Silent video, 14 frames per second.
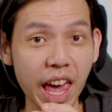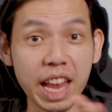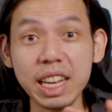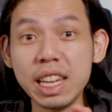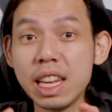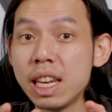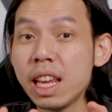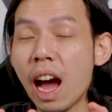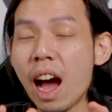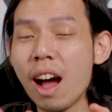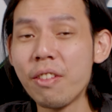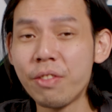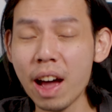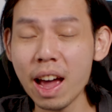And
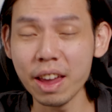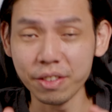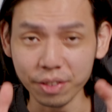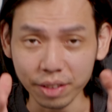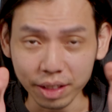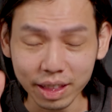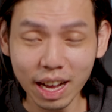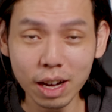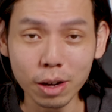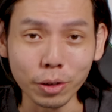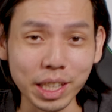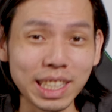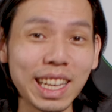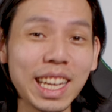DDR5 now
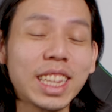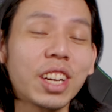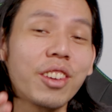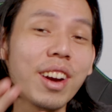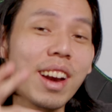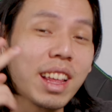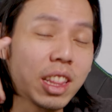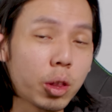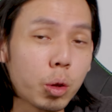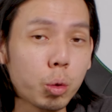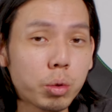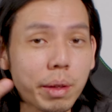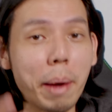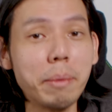is literally
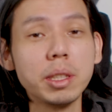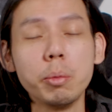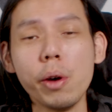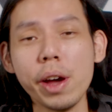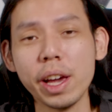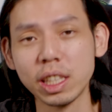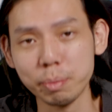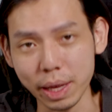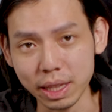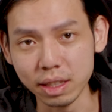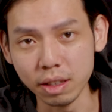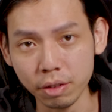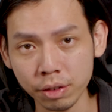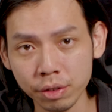2 times more expensive.